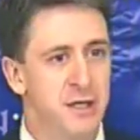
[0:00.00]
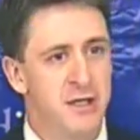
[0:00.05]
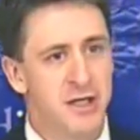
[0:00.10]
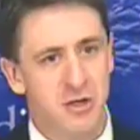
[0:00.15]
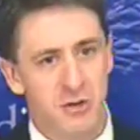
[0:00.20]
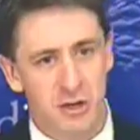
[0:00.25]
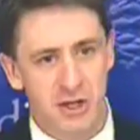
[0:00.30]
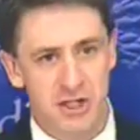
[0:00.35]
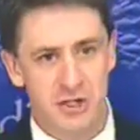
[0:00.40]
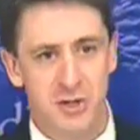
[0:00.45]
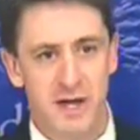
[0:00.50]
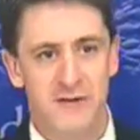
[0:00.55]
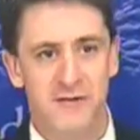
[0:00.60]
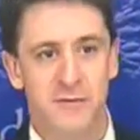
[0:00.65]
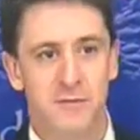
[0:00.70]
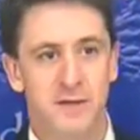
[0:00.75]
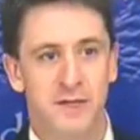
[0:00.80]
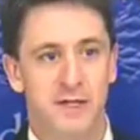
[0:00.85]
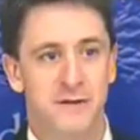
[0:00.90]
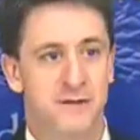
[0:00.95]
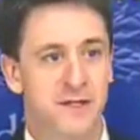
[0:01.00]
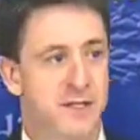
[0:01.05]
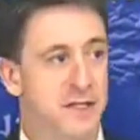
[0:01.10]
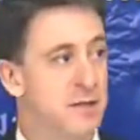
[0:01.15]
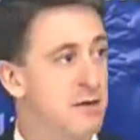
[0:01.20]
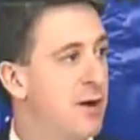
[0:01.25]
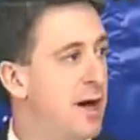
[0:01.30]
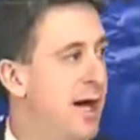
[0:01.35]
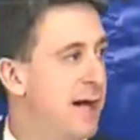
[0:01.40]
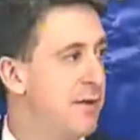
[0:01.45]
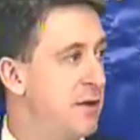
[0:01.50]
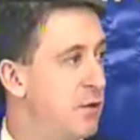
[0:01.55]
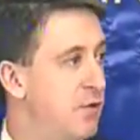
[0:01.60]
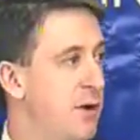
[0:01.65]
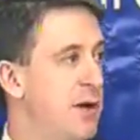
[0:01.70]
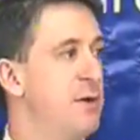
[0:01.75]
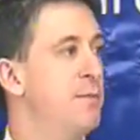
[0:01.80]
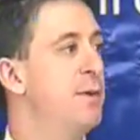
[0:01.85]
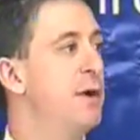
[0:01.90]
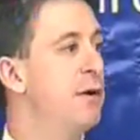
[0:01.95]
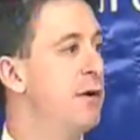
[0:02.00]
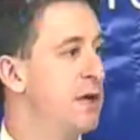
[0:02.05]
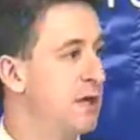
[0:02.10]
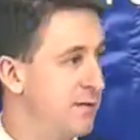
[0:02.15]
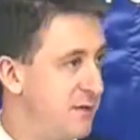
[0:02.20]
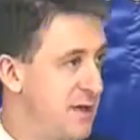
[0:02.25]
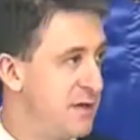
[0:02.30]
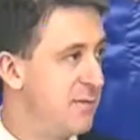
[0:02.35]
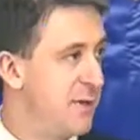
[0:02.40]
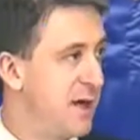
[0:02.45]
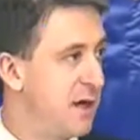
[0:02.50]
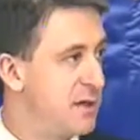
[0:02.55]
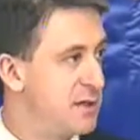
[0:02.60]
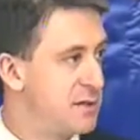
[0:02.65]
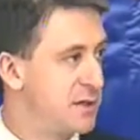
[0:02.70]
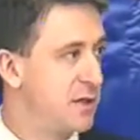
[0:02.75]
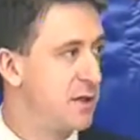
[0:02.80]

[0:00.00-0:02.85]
you also have a bit of a decline in the credibility of emails.